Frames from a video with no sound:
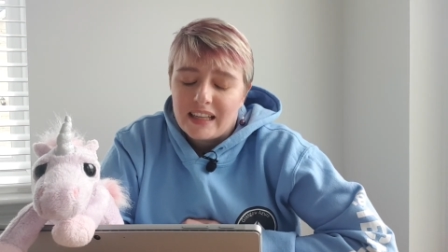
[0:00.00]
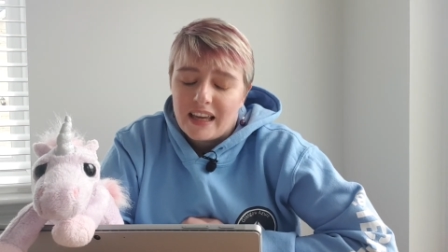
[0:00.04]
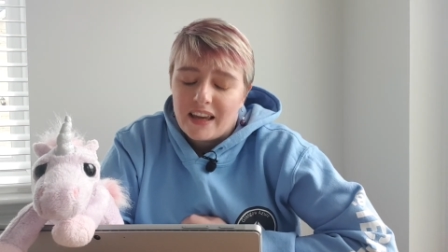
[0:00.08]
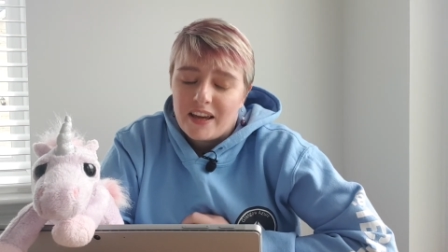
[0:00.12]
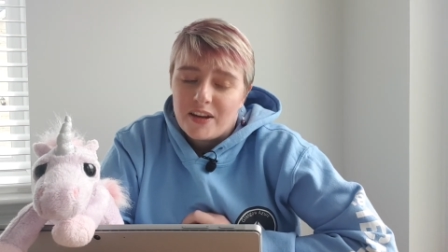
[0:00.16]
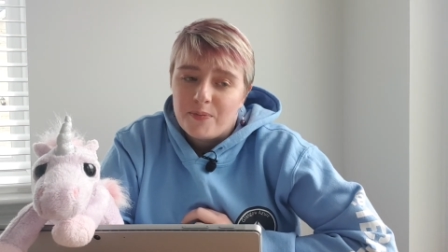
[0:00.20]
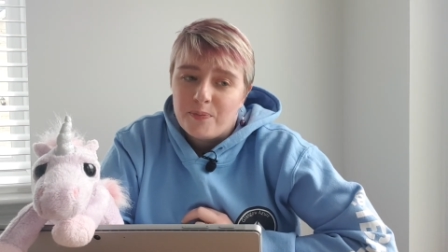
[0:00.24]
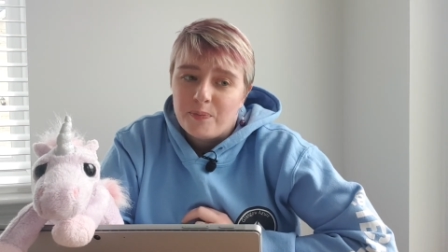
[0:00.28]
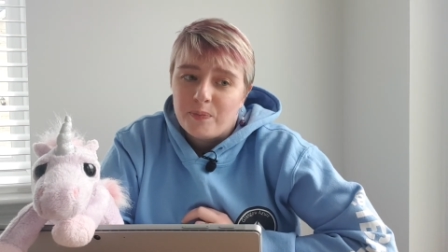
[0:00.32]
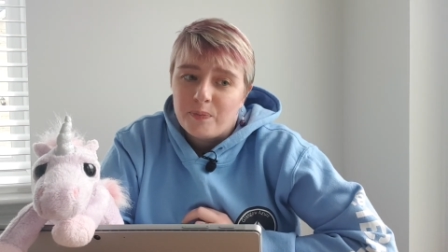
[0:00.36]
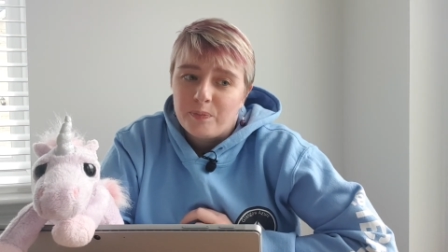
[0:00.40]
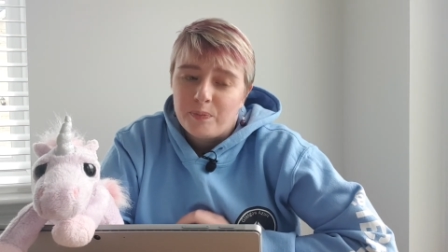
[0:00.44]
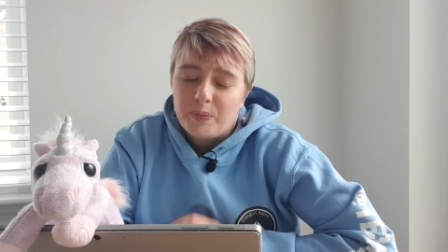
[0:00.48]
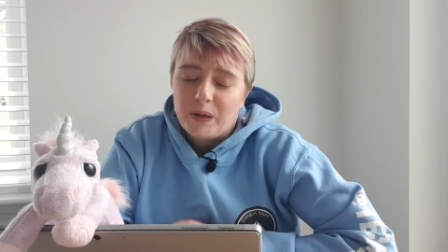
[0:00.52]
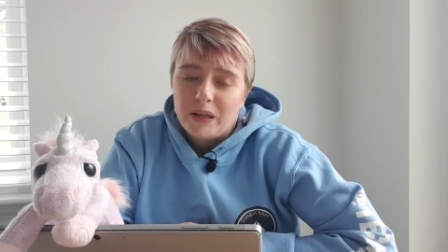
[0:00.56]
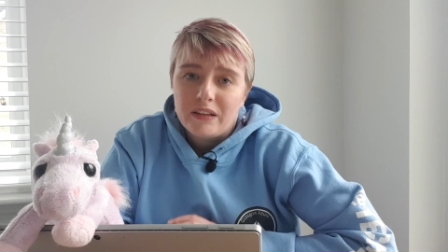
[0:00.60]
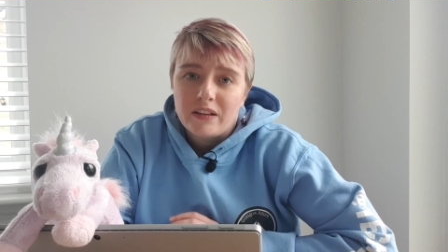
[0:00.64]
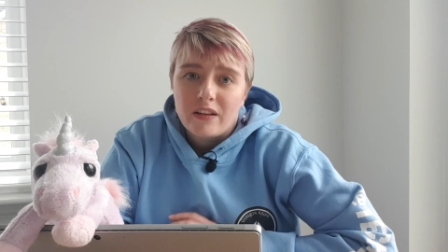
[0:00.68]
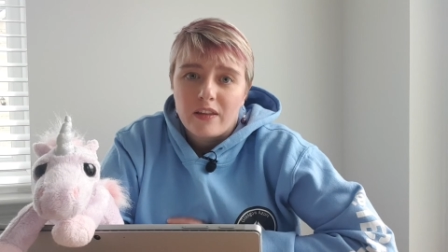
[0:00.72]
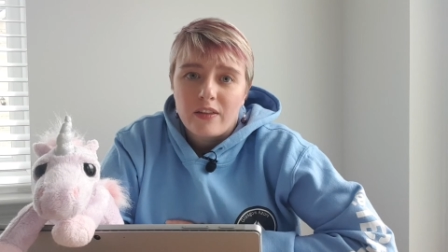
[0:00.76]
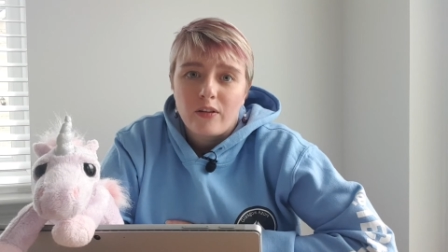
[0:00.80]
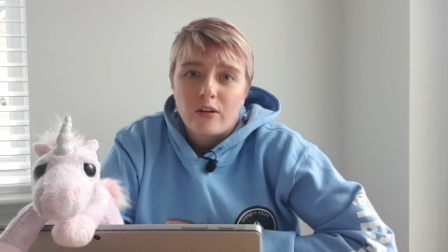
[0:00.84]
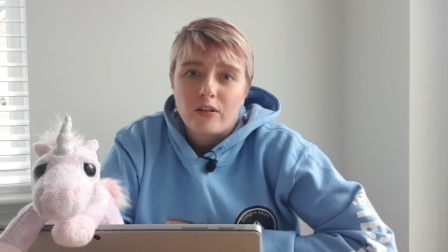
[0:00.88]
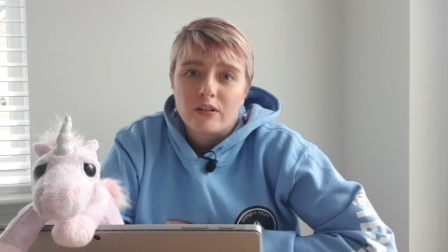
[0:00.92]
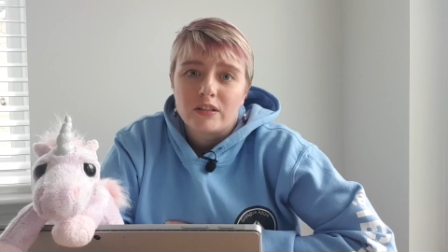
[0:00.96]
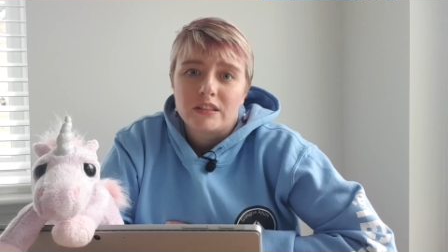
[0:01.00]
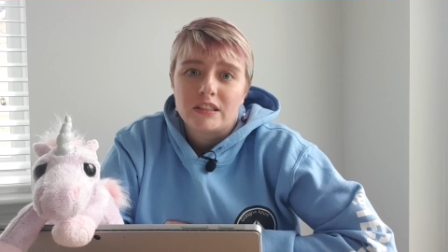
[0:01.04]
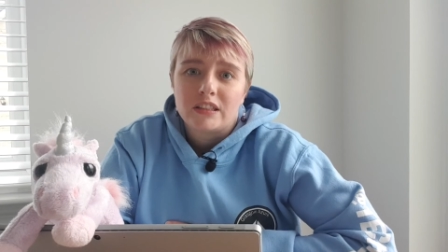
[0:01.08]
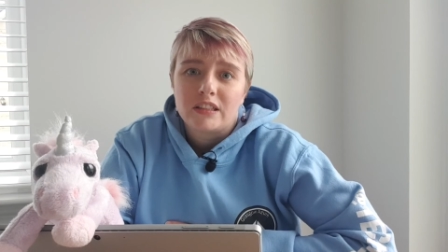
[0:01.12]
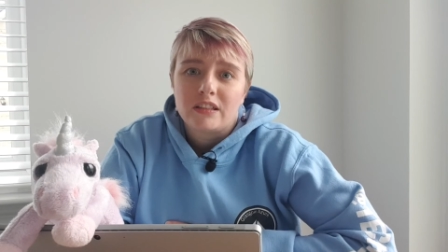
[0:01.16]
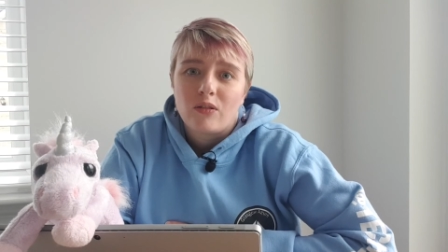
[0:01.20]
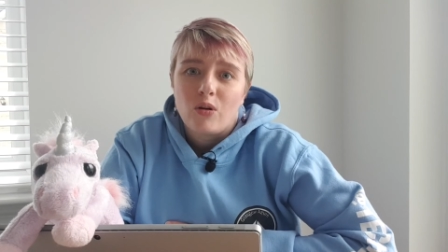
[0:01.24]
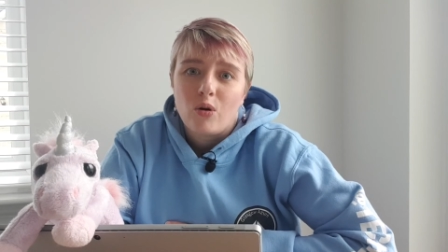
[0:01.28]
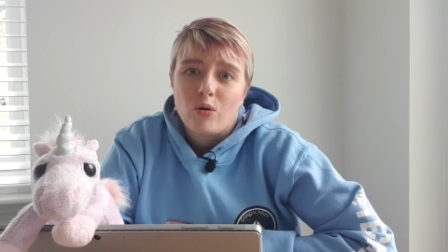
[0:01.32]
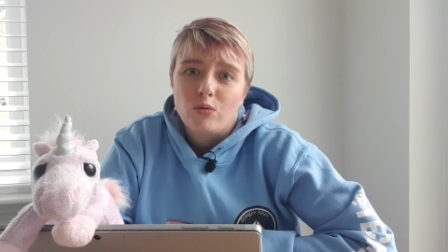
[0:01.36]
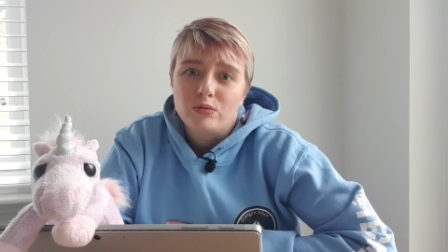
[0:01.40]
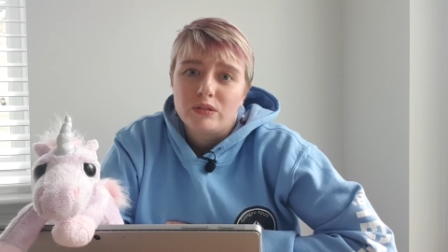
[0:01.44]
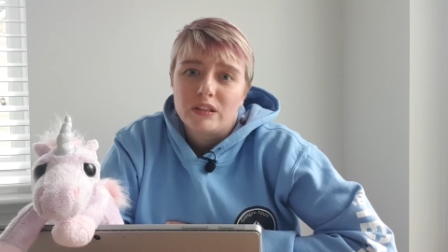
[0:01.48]
Being the third
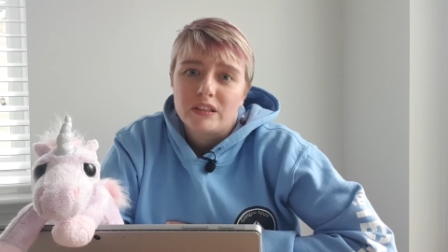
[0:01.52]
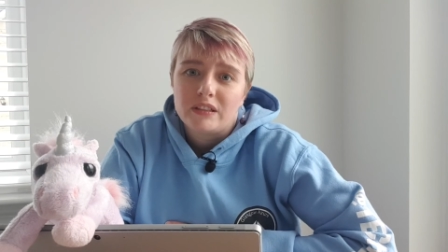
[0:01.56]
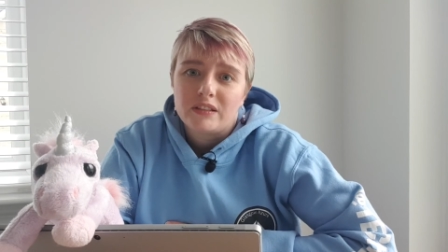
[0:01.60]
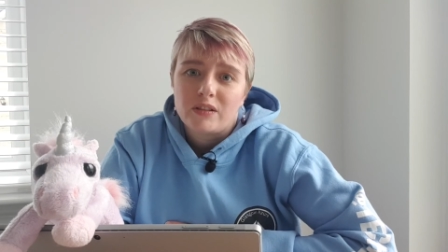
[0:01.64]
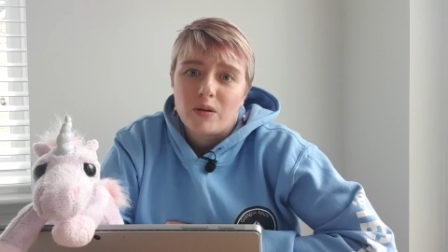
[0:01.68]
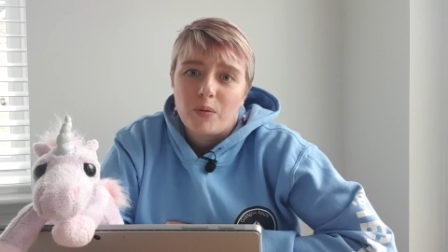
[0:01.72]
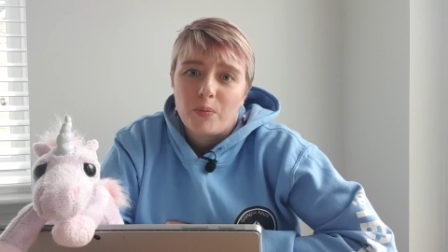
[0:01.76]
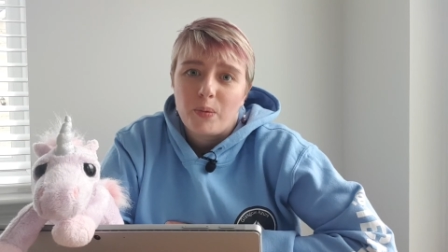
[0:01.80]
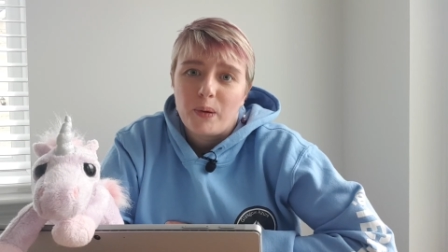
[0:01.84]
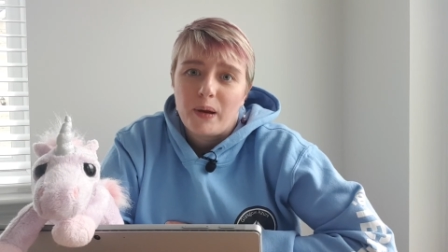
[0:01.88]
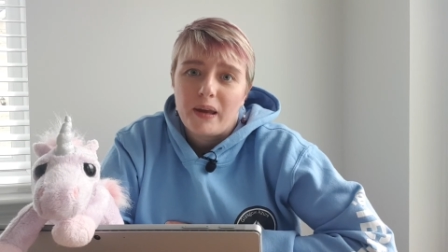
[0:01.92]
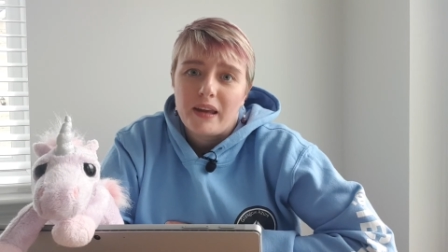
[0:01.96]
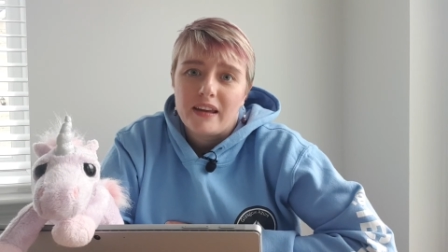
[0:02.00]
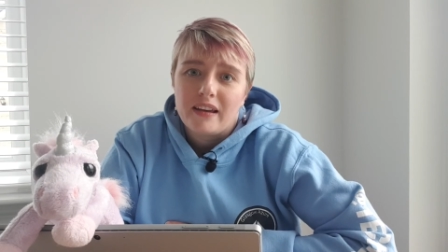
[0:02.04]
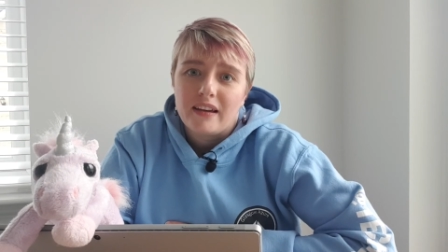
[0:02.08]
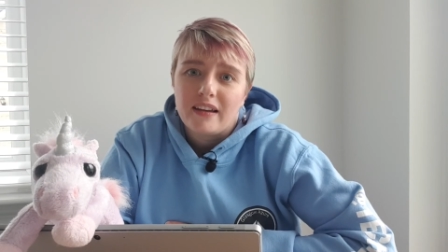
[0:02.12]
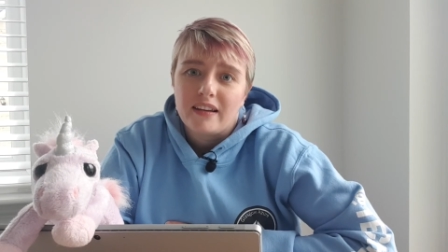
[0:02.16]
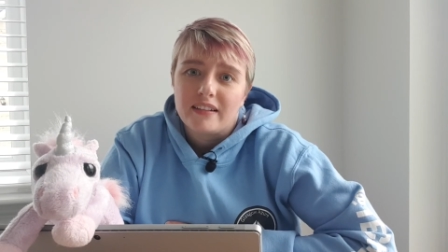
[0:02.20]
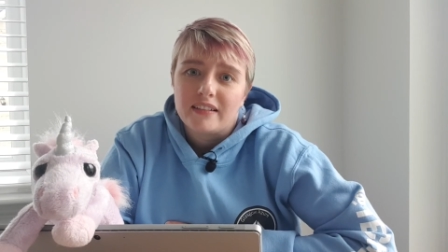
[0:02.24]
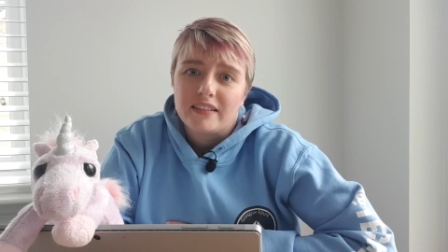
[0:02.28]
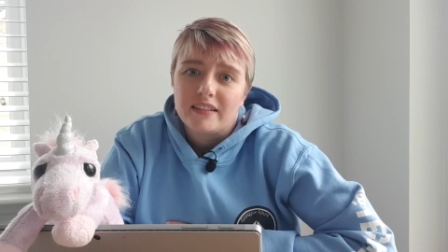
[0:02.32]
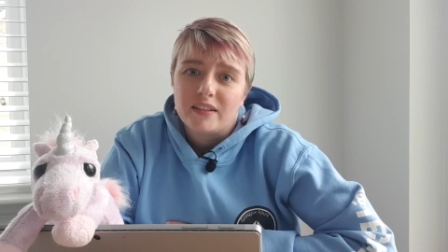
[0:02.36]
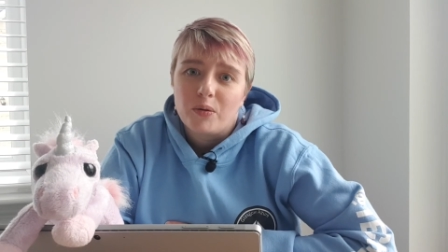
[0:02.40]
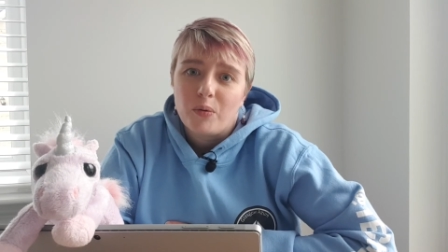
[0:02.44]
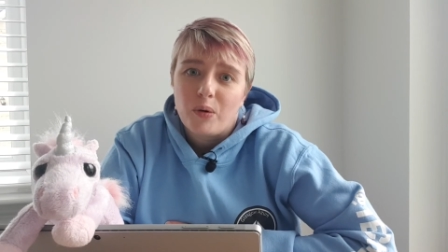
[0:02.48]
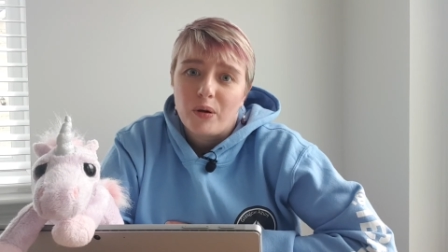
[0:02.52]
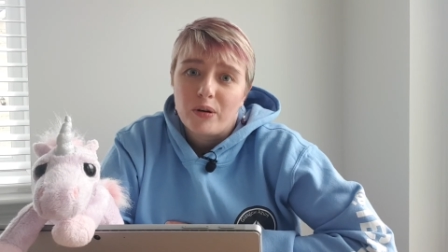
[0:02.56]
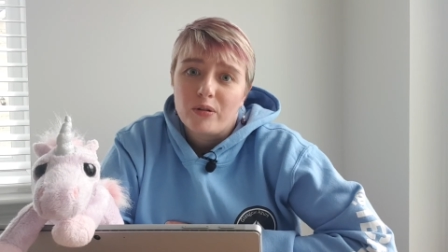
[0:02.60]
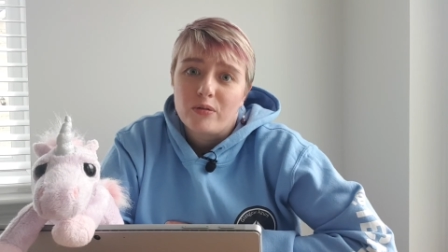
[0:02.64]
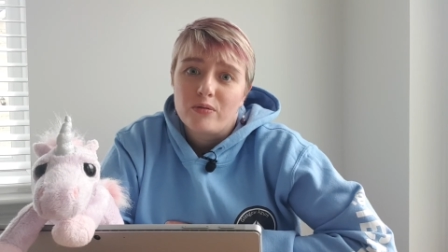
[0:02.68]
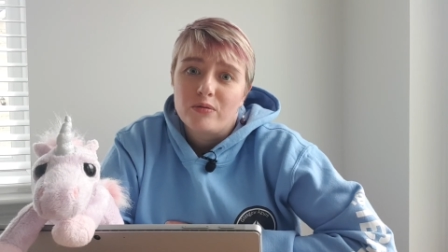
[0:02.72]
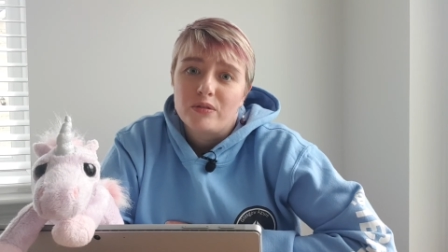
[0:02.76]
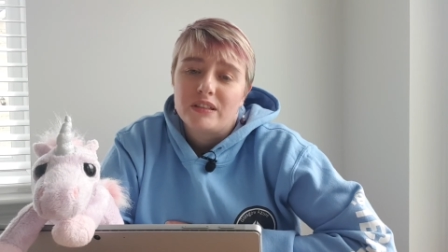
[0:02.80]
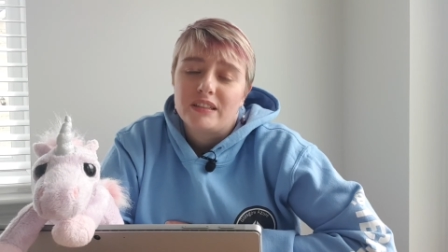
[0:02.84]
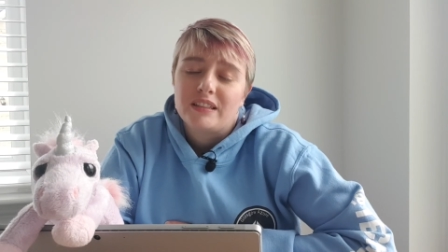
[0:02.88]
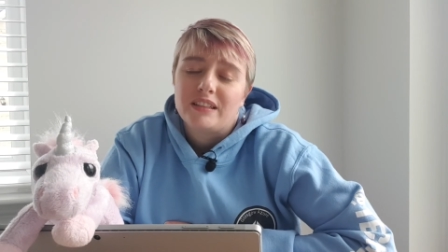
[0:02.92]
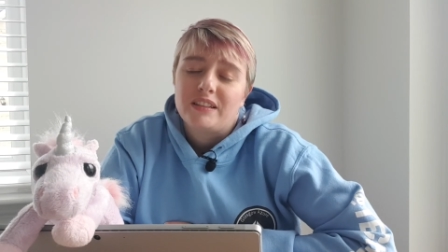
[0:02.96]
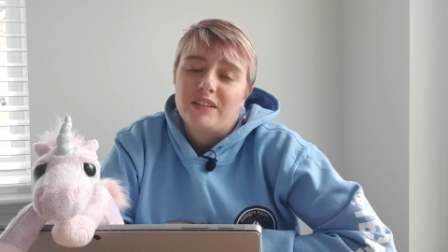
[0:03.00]
oldest subway in the world,